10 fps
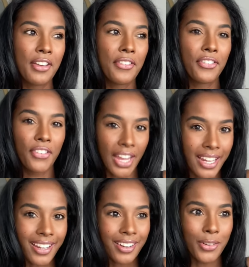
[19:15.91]
fake
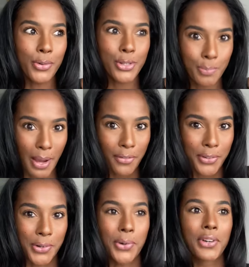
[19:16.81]

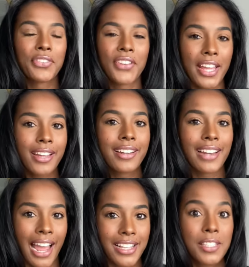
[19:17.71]
respectful or fake
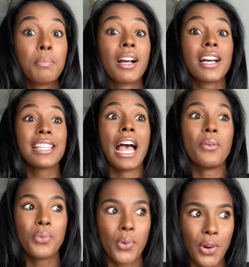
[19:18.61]
nice because I
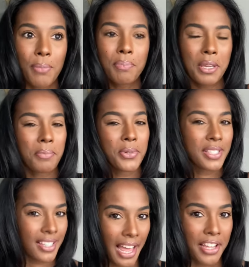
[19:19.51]
want people
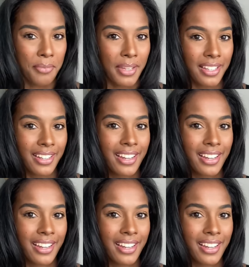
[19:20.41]
to like me.